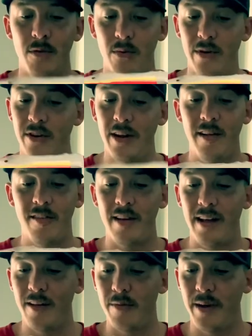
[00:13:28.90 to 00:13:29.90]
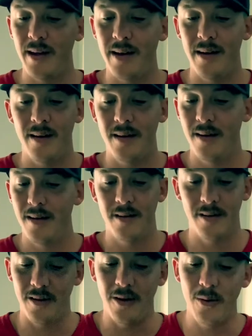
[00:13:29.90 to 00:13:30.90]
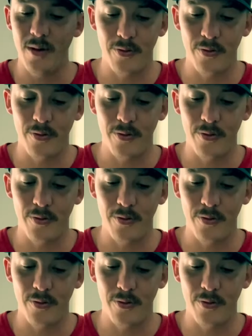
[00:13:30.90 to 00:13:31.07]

which these things, man, you can